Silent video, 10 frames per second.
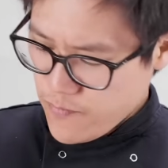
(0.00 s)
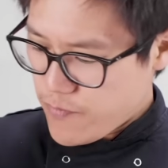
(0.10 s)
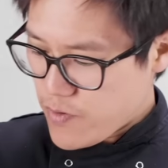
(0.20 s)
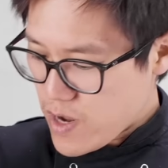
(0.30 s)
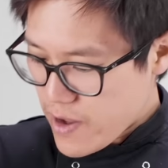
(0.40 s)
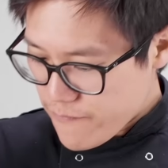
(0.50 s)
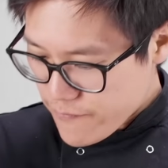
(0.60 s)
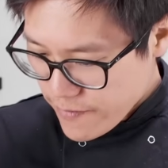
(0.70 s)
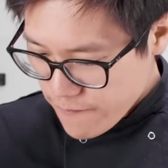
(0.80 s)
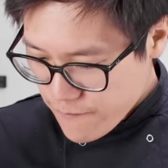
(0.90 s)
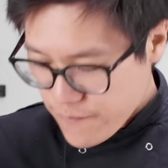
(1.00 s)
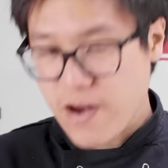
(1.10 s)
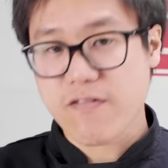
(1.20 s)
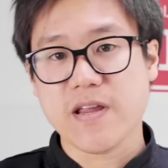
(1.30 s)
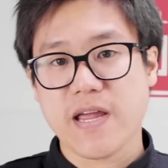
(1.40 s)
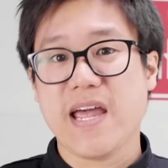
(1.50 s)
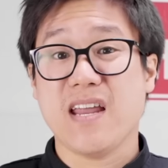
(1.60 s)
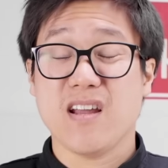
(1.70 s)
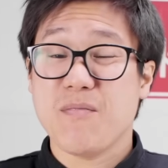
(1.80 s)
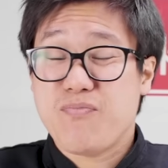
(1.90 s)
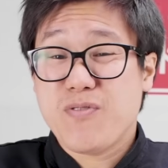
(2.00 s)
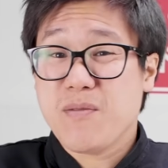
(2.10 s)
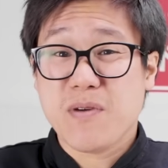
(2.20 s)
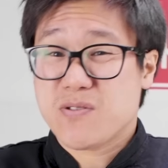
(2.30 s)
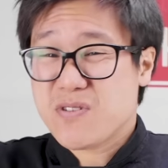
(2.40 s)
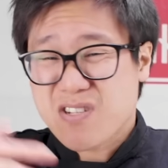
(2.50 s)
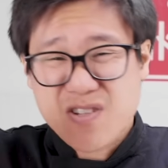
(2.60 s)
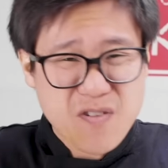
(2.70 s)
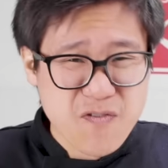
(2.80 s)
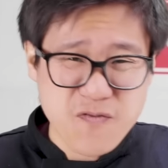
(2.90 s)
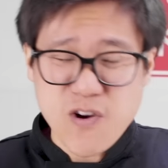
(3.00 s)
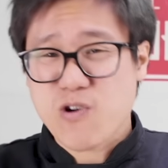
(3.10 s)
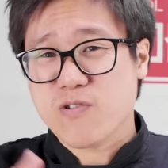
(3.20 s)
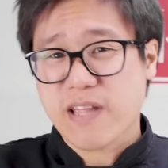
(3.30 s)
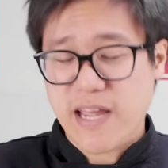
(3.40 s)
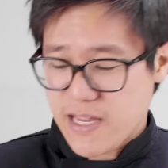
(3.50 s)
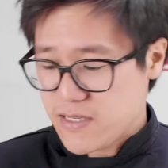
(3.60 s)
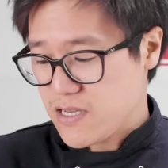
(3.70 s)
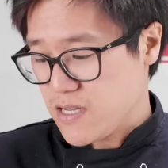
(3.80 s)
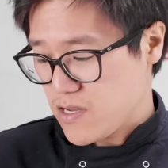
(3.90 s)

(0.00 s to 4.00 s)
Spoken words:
for the very end. I pretty much would just sort of fold that into the